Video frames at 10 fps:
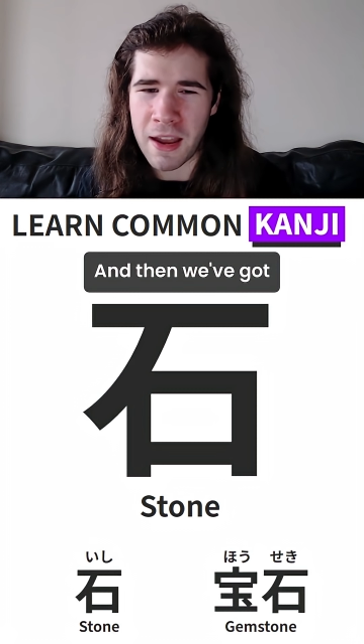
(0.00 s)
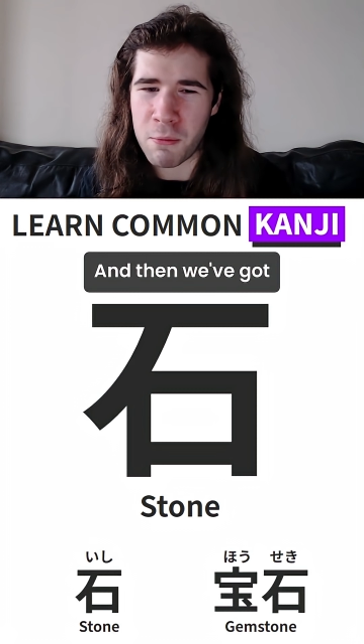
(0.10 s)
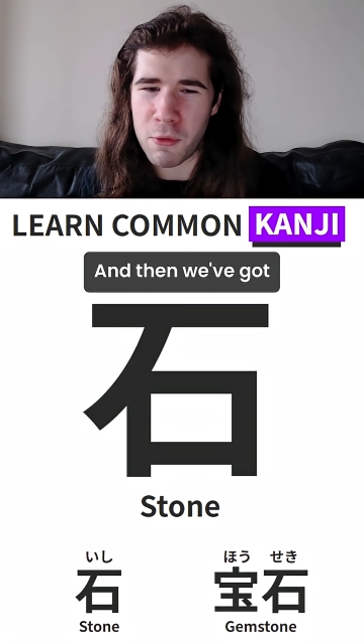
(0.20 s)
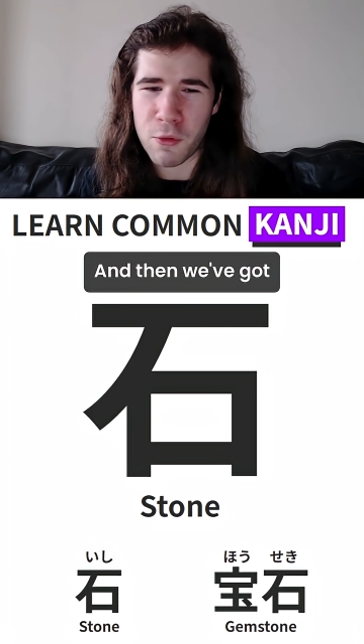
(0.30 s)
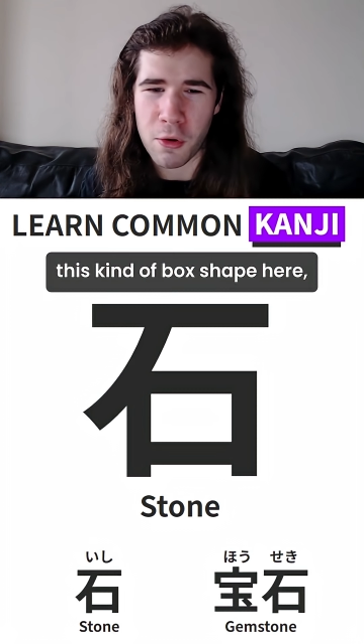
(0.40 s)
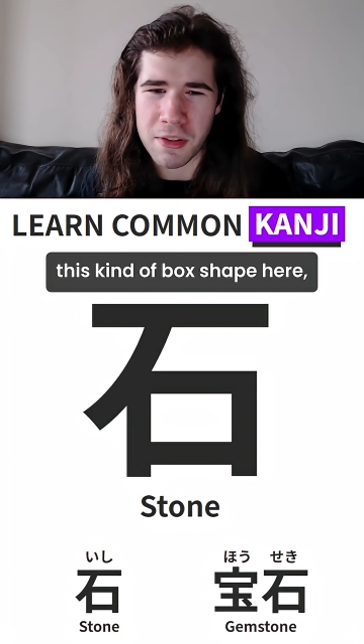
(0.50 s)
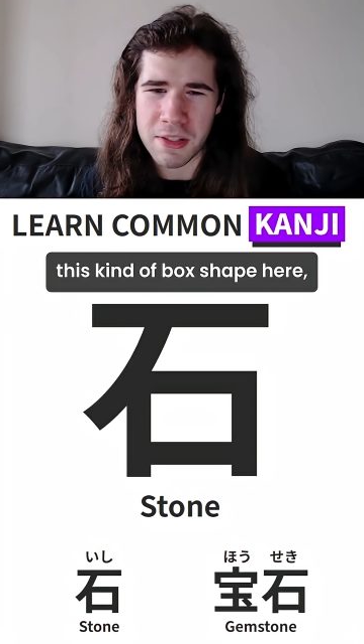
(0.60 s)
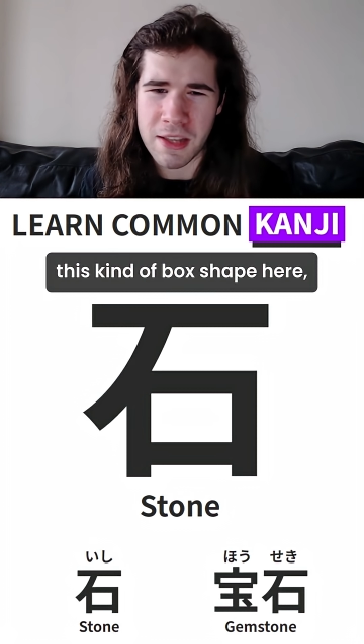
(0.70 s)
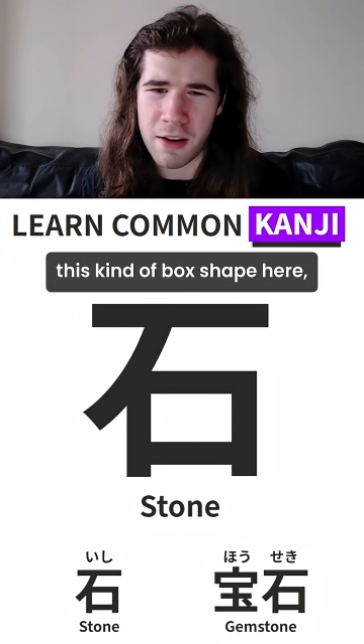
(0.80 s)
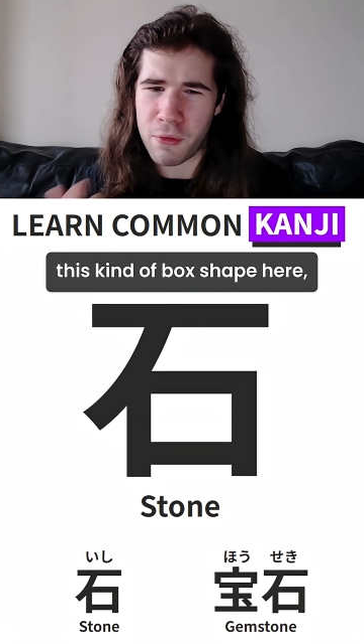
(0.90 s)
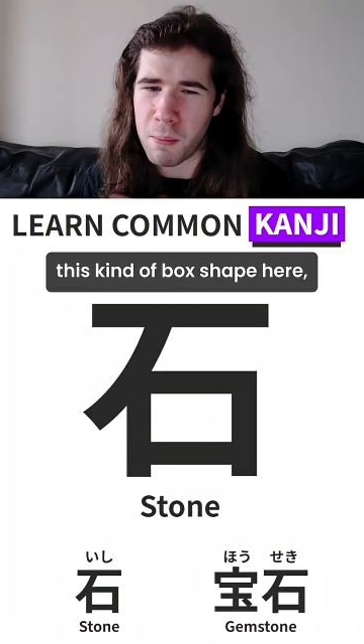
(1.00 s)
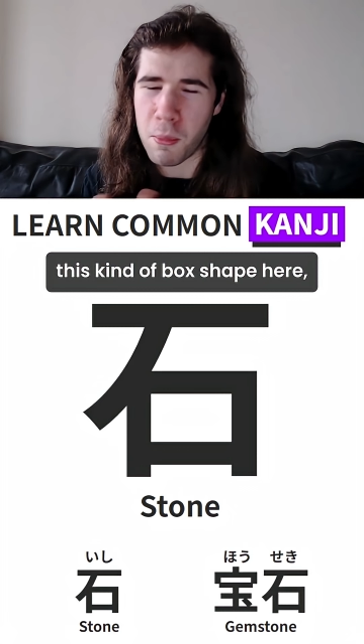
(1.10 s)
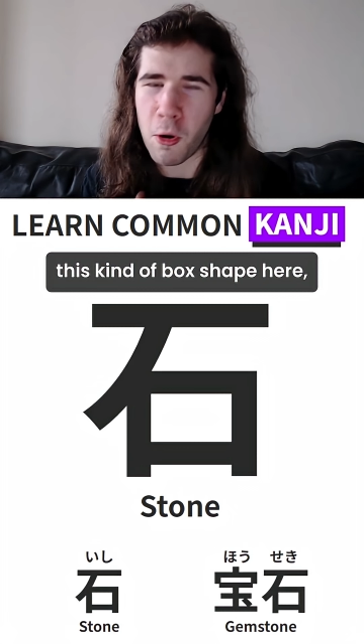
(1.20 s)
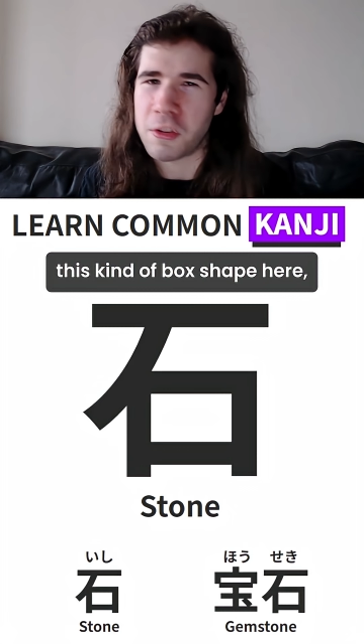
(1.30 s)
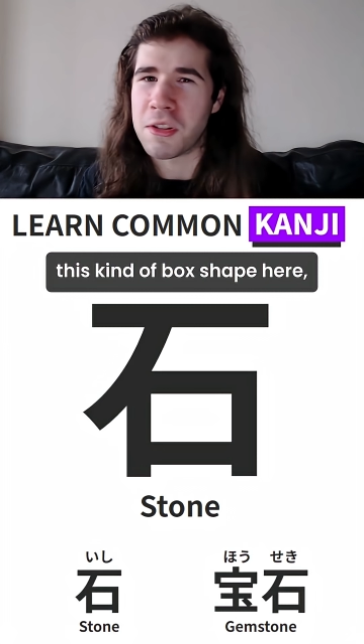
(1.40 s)
and then we've got this kind of
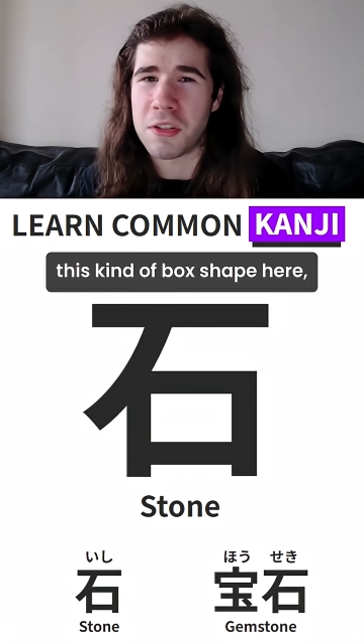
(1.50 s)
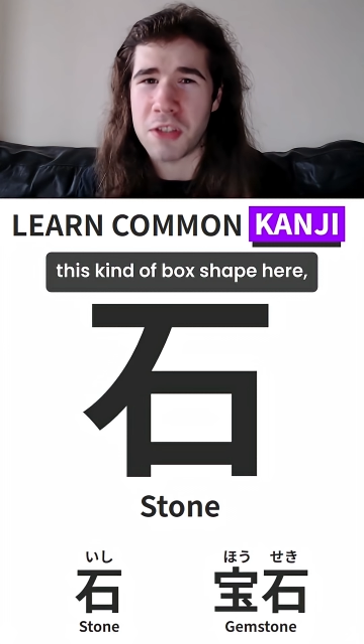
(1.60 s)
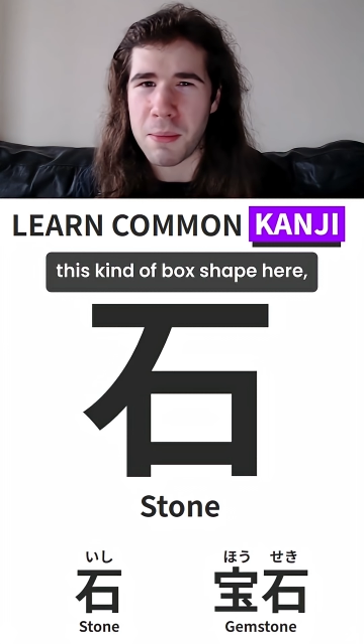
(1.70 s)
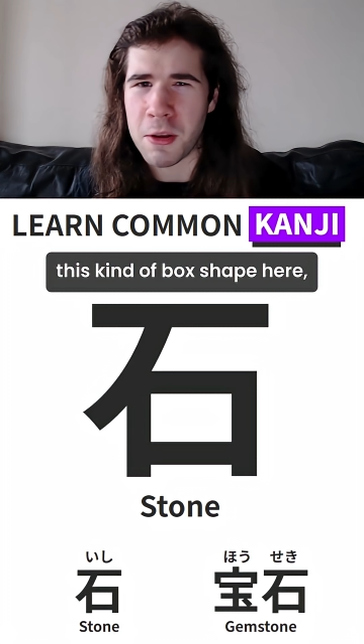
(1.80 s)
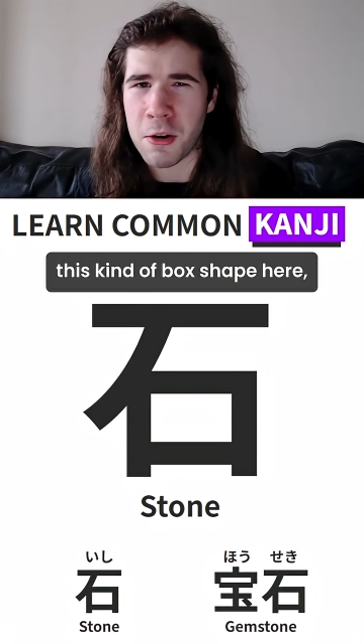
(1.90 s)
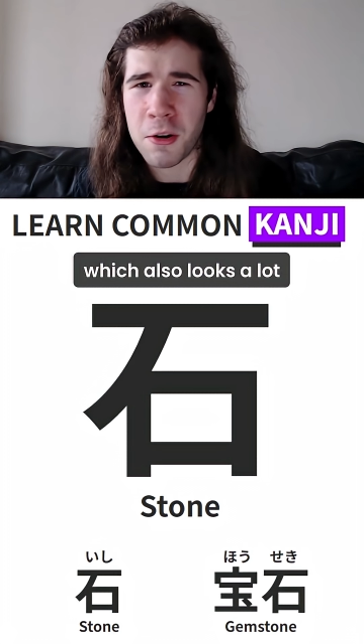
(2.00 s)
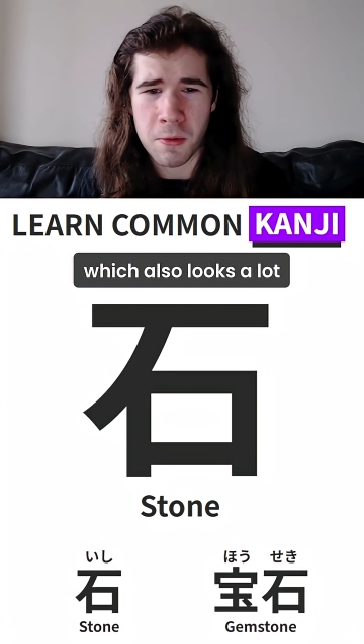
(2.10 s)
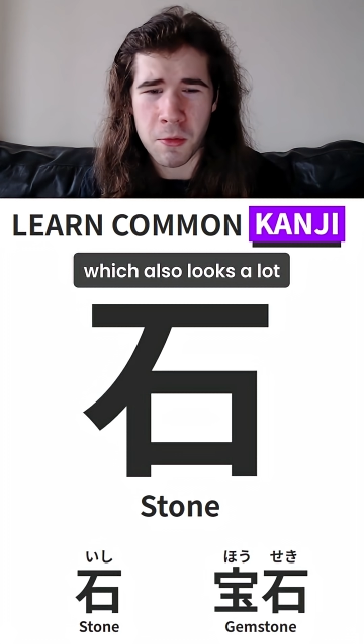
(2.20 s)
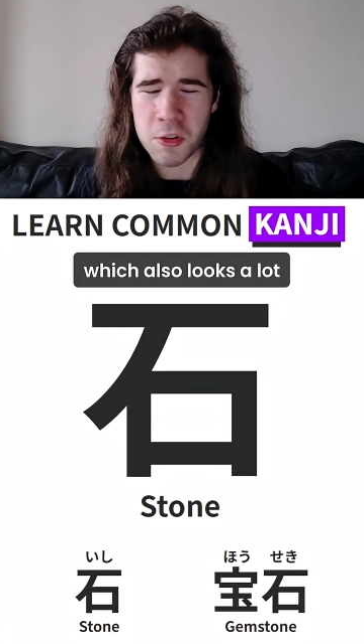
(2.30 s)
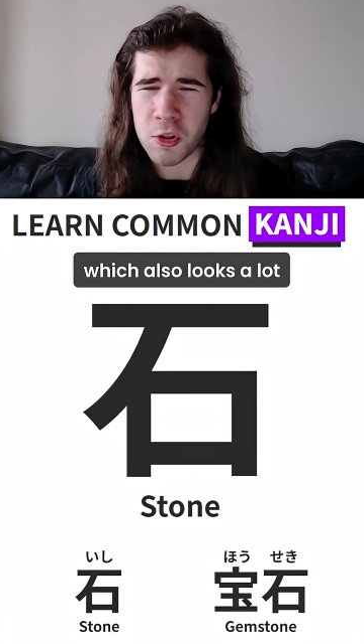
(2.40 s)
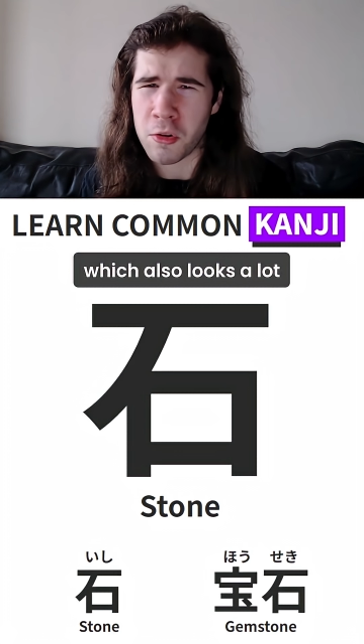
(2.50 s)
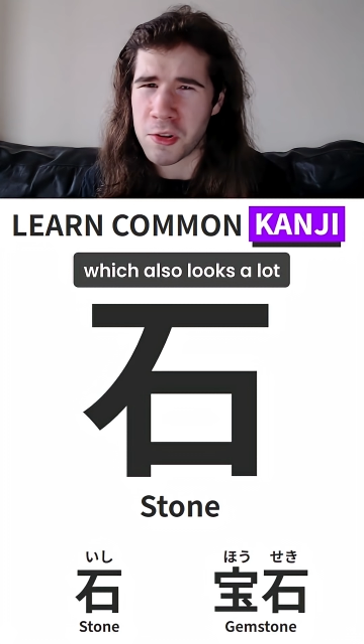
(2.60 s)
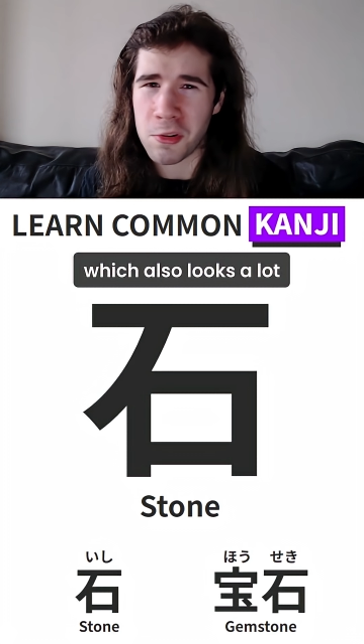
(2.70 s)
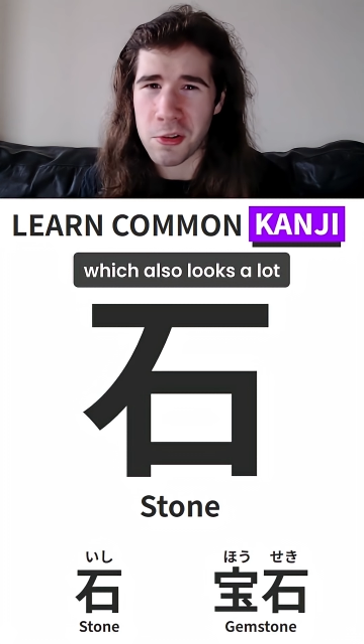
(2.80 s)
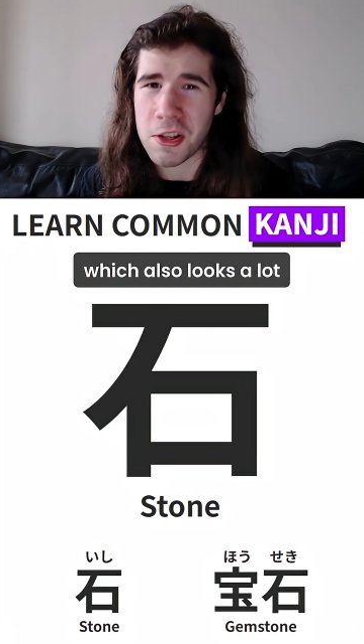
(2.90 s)
box shape here, which
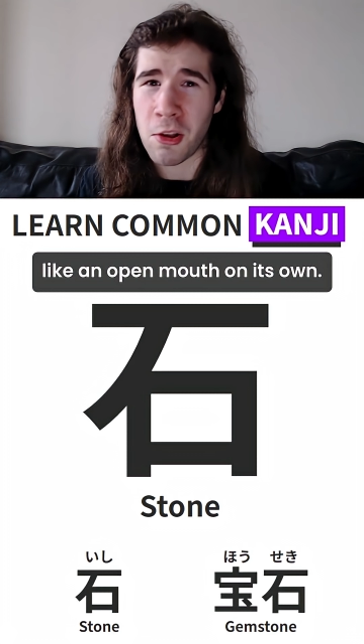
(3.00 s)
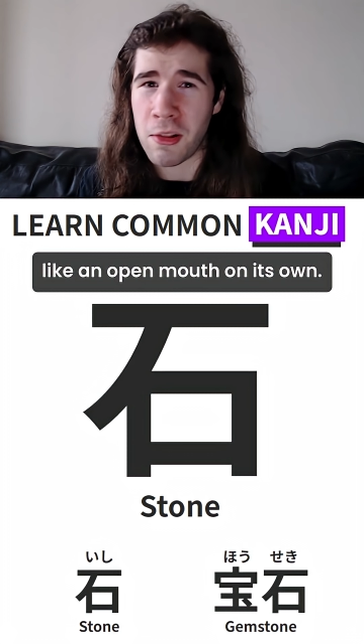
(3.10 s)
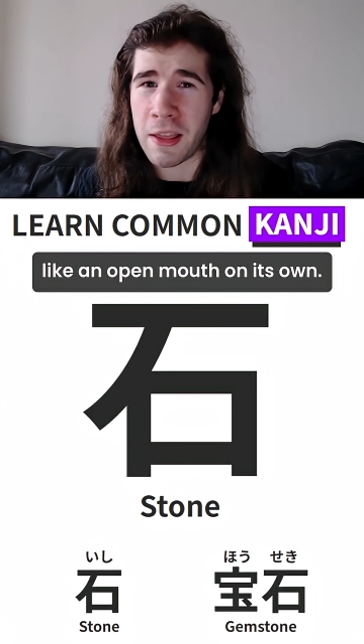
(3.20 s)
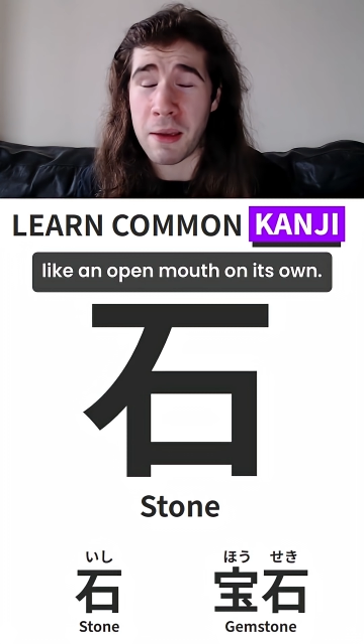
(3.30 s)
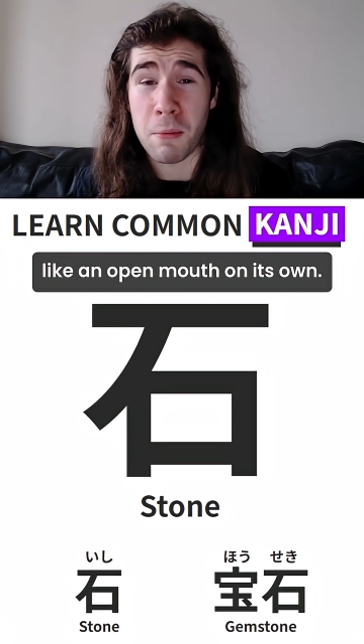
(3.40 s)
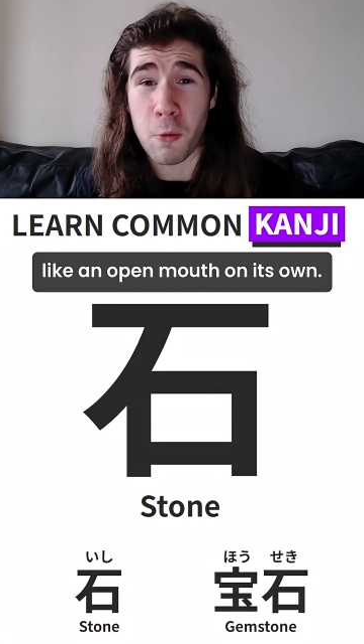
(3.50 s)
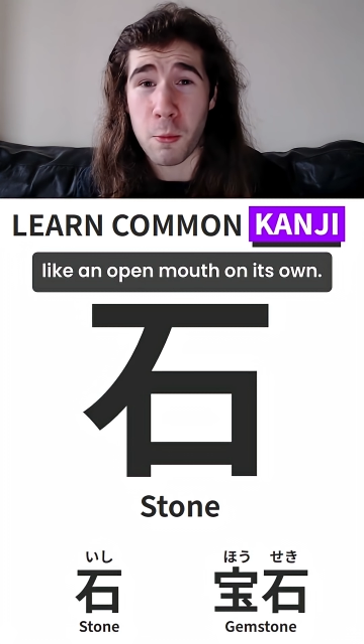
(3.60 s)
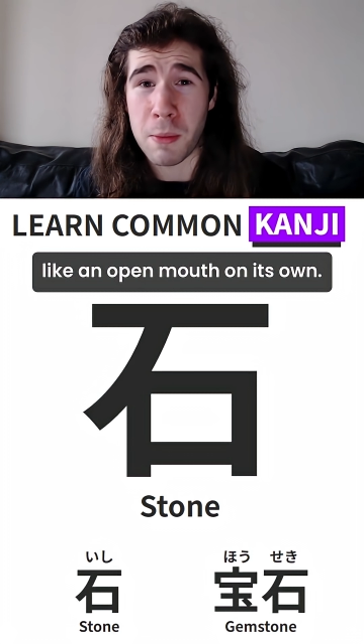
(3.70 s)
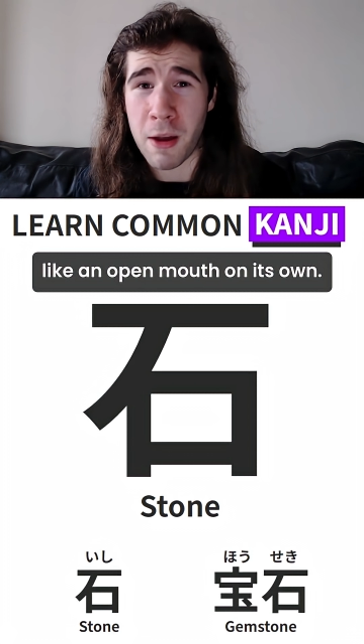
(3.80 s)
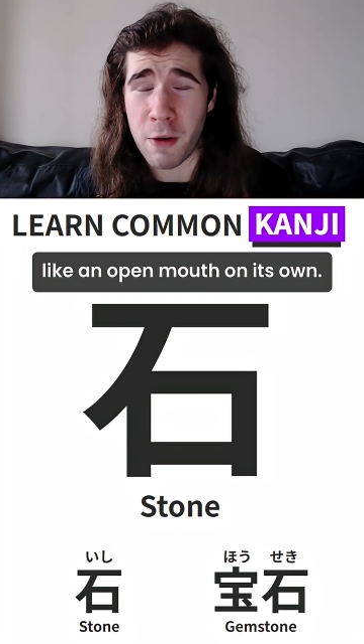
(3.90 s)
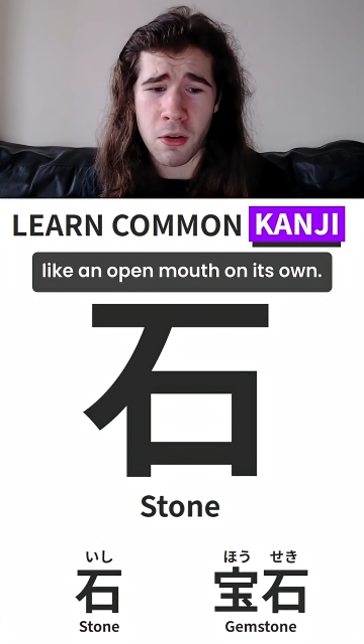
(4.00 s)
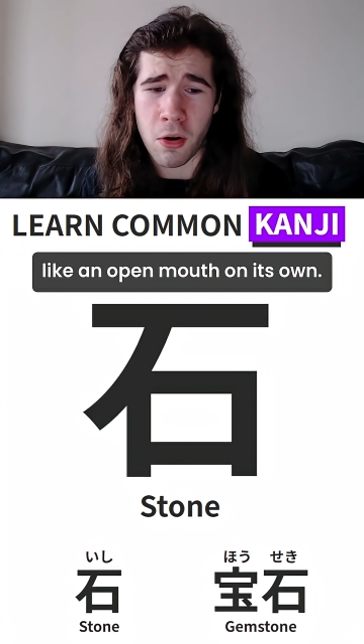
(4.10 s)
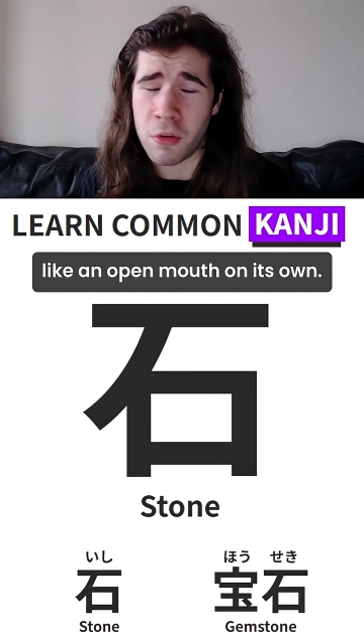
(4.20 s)
also looks a lot like an open mouth.